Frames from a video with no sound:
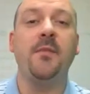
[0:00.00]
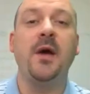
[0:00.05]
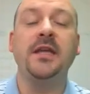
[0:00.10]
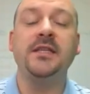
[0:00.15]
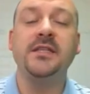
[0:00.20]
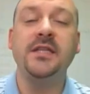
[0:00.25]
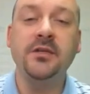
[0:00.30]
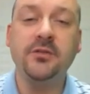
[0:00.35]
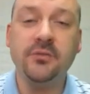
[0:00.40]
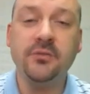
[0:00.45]
my
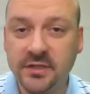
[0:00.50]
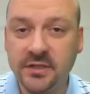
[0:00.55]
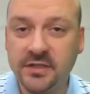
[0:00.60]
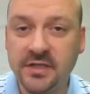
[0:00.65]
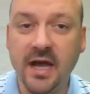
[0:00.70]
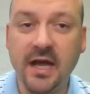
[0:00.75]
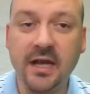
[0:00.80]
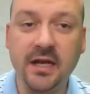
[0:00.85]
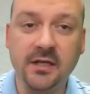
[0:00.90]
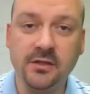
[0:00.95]
teacher
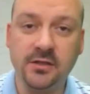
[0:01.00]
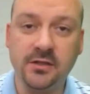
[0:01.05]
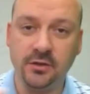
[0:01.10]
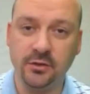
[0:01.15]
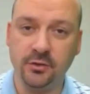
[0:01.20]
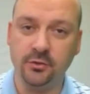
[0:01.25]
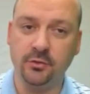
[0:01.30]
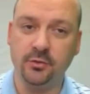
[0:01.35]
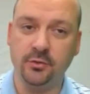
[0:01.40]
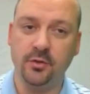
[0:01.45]
decided
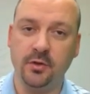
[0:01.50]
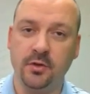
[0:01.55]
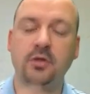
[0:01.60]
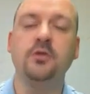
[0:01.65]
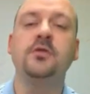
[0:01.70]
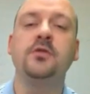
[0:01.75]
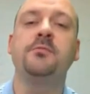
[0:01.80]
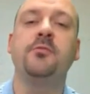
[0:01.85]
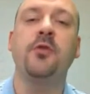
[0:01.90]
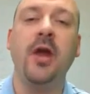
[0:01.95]
to
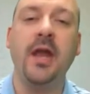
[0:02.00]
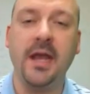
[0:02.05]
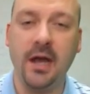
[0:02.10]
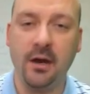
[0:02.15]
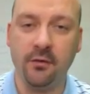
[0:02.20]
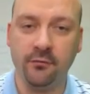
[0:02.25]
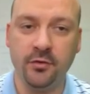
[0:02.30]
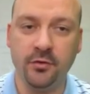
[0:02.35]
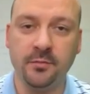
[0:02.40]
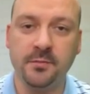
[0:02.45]
use
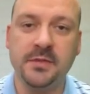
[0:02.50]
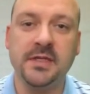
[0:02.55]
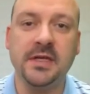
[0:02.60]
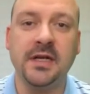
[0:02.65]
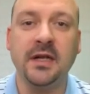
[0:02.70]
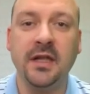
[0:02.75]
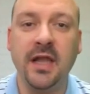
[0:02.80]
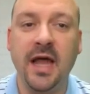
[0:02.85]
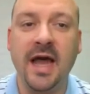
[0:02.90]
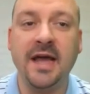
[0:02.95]
breakout rooms in
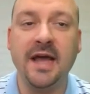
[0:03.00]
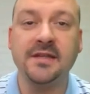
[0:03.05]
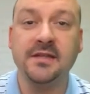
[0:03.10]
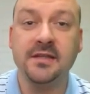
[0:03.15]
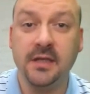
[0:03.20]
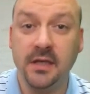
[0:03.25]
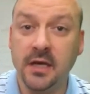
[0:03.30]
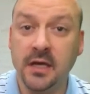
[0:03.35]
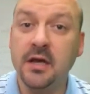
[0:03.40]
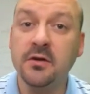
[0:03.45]
class,
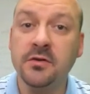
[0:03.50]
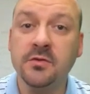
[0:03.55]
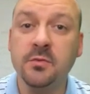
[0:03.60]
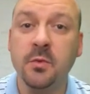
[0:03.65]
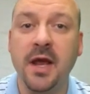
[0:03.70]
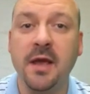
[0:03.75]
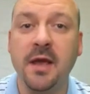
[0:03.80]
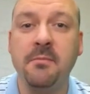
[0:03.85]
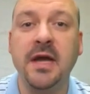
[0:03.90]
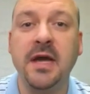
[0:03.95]
here's
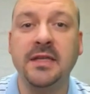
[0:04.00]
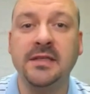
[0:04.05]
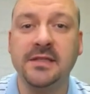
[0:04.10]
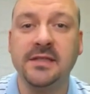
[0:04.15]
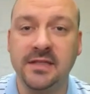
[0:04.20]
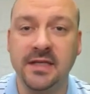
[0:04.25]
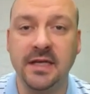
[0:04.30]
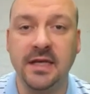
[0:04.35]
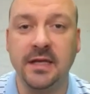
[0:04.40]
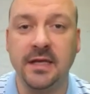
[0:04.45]
what I might see.